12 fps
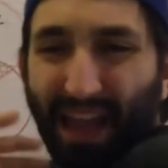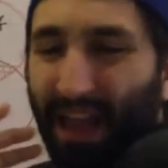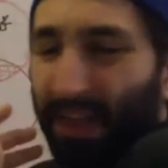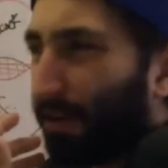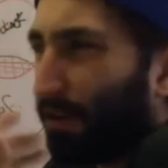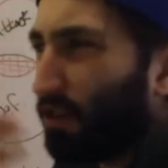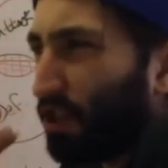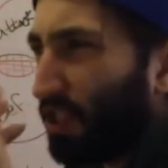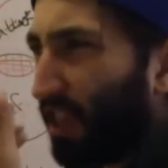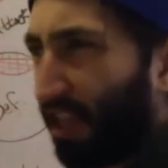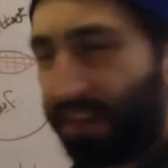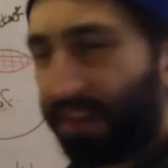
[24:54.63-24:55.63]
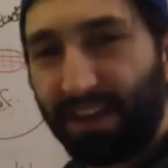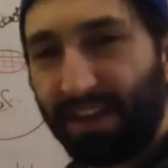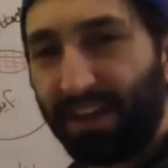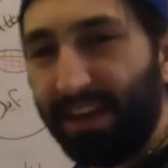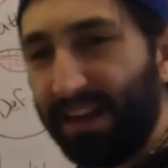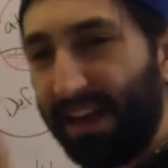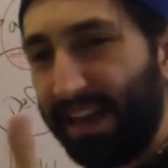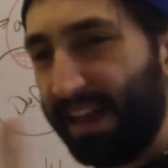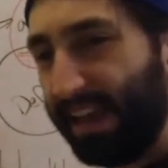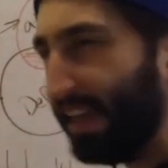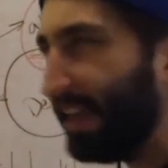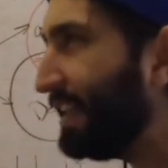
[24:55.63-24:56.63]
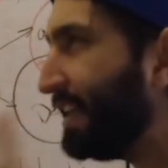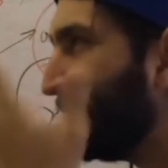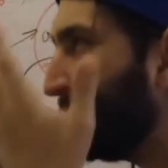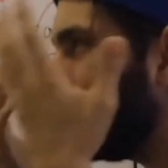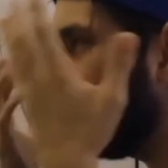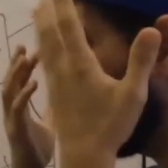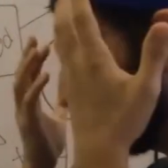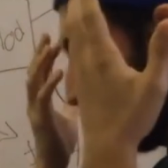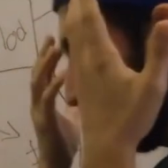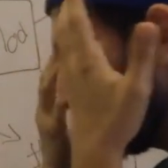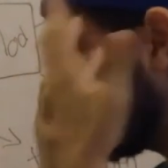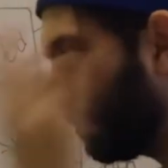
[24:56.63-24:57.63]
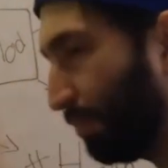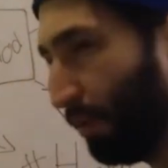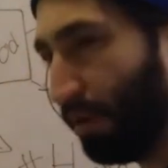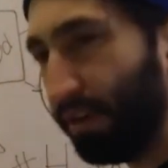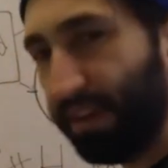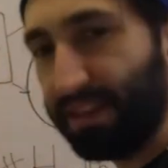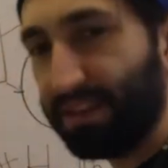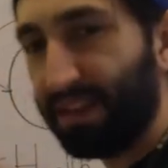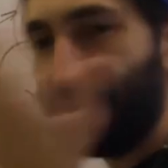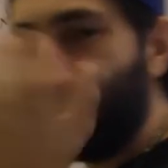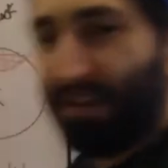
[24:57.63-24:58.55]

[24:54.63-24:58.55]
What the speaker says: There's nothing in any sport that says that you